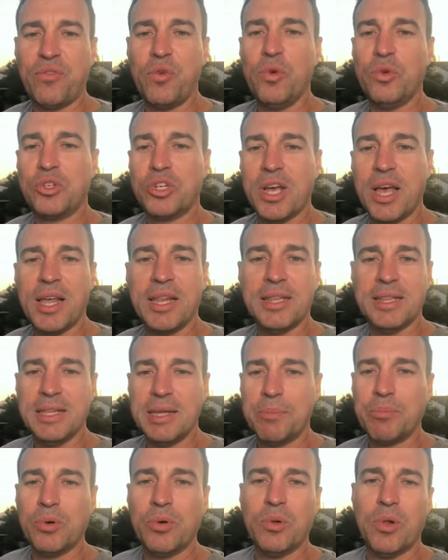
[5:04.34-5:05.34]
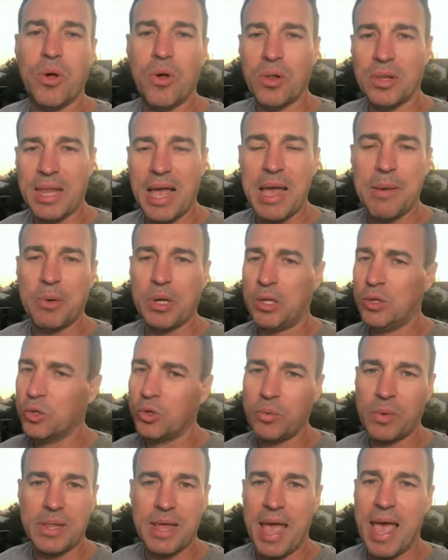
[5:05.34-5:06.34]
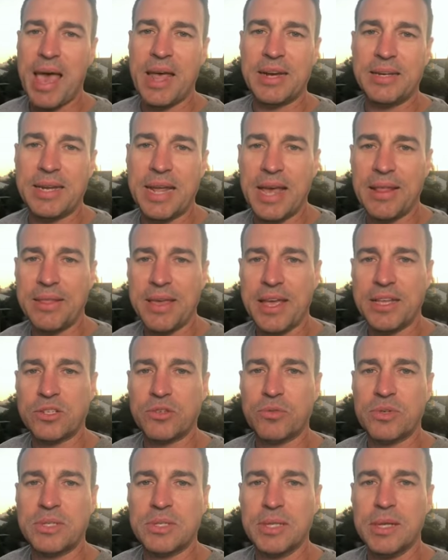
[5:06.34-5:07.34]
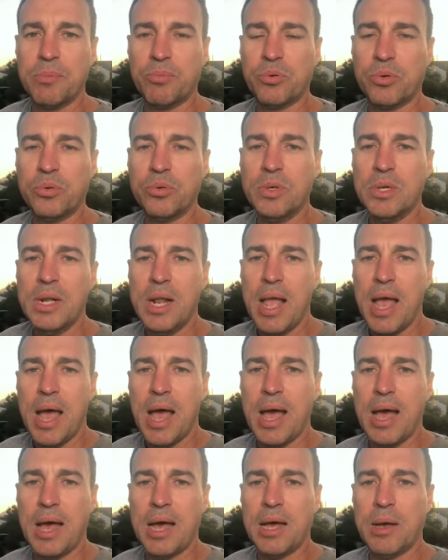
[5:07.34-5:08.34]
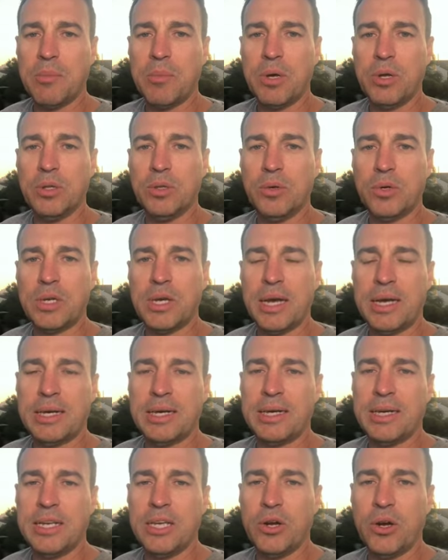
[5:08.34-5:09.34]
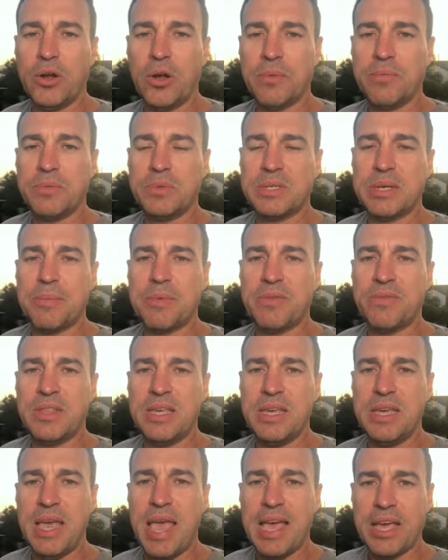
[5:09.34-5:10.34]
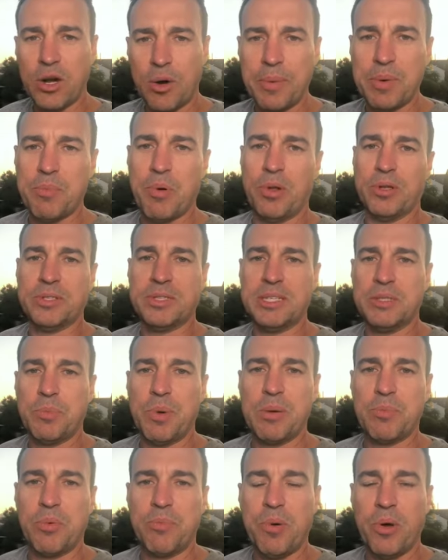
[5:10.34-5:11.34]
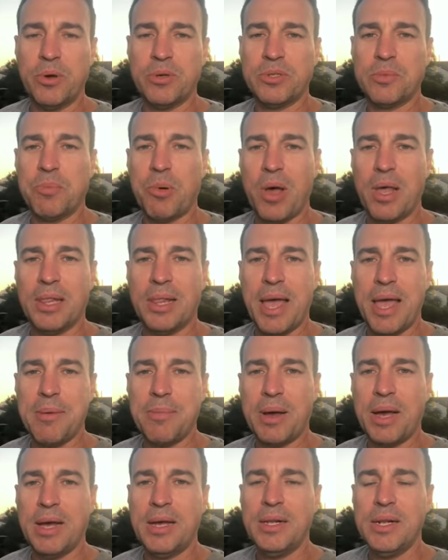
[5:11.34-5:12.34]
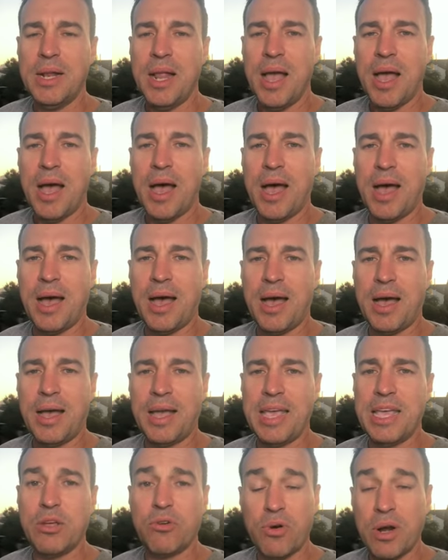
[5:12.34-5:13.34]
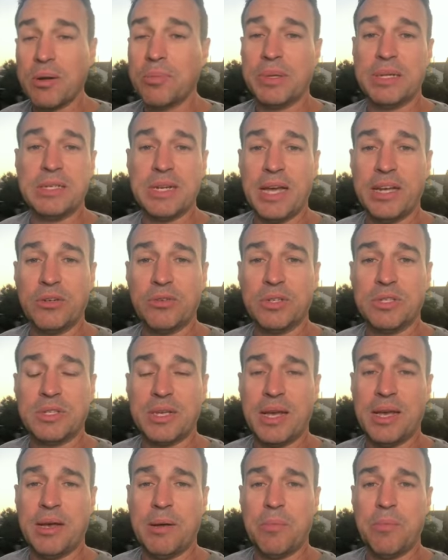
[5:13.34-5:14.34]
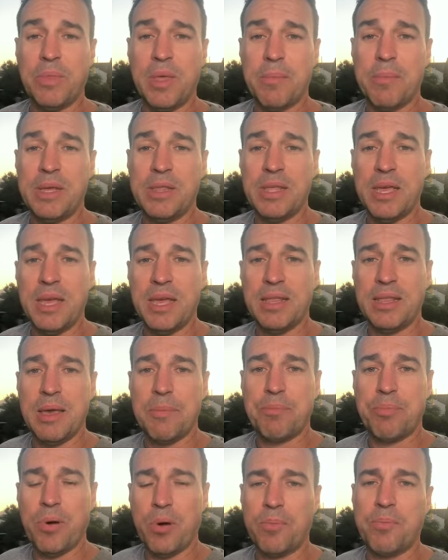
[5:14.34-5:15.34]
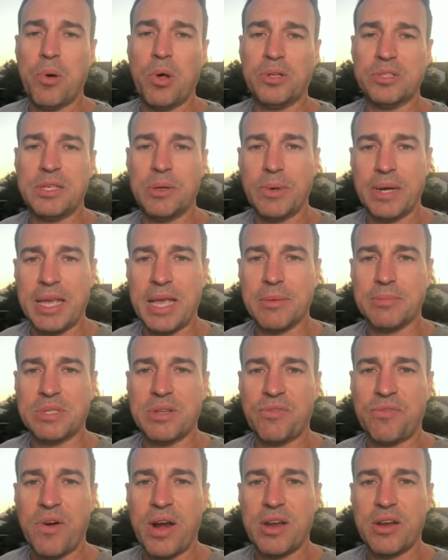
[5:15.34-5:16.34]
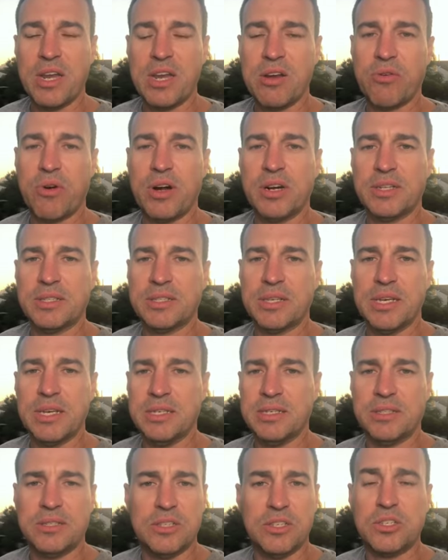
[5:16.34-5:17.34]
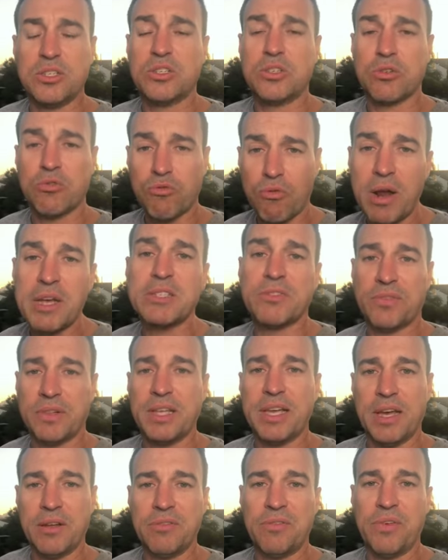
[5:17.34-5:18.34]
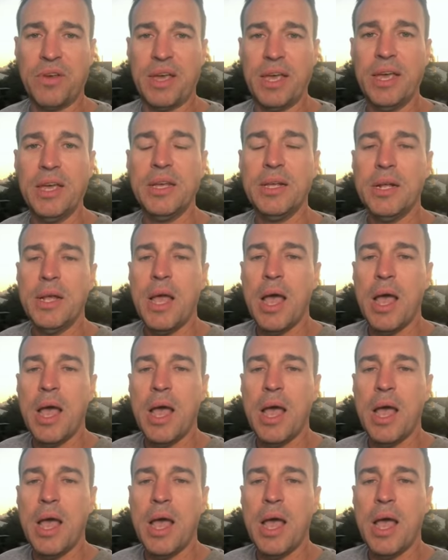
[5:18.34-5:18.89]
future, Liberal or Labor? Look, without a doubt, the answer is Liberal. Um, look, uh, you know, some of the economic policies being proposed by Labor are incredibly dangerous. Um, I mean, their, their policy when it comes to franking credits is disgracefully unfair.